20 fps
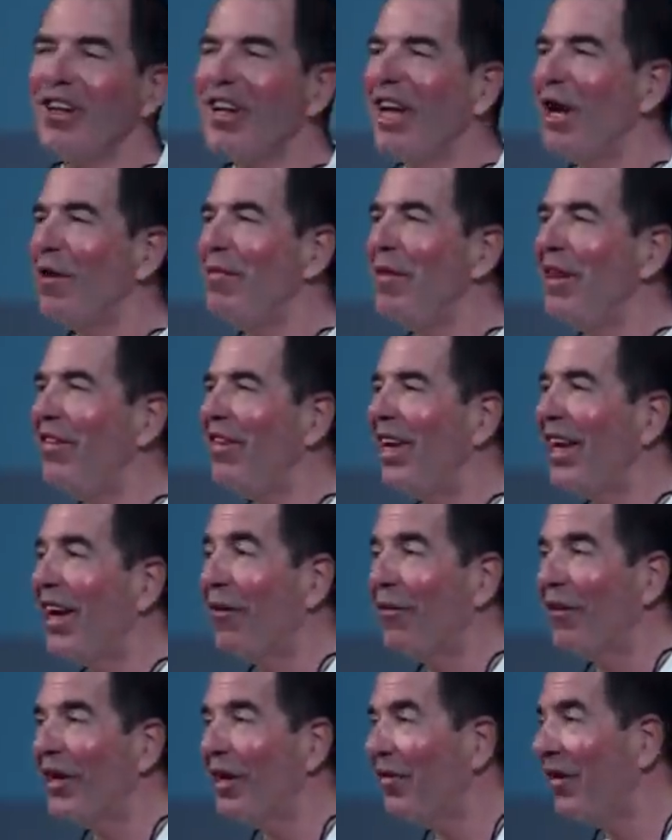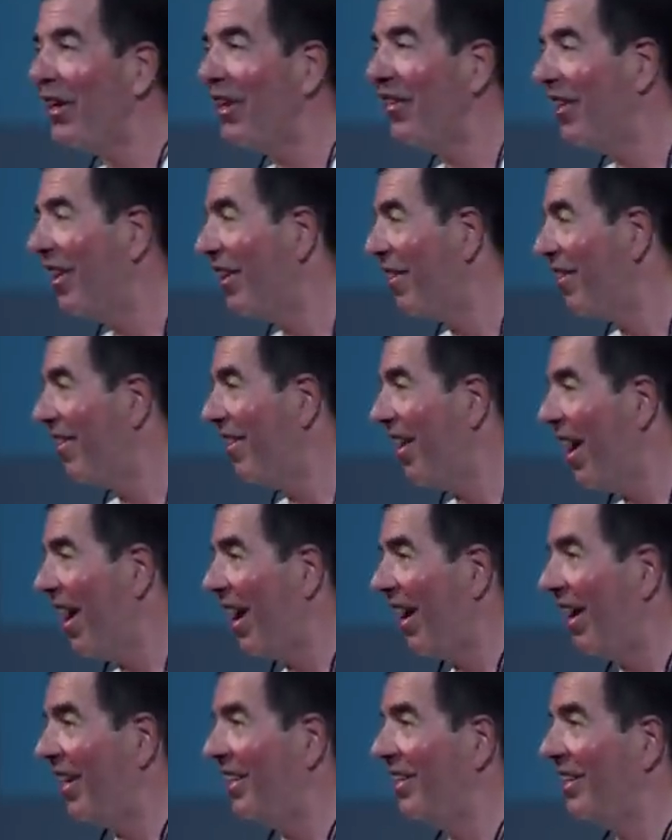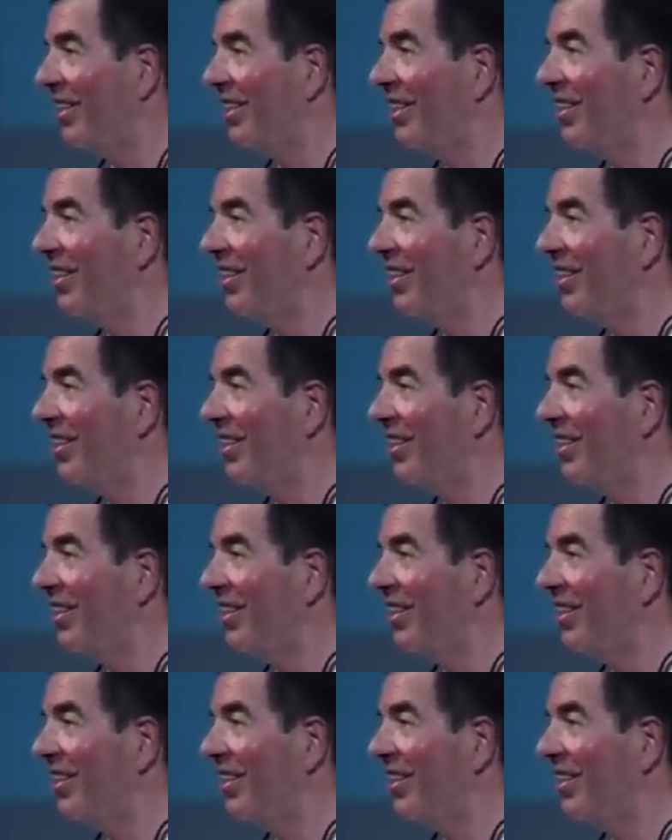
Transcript: looking at me saying, I wonder what he's going to say.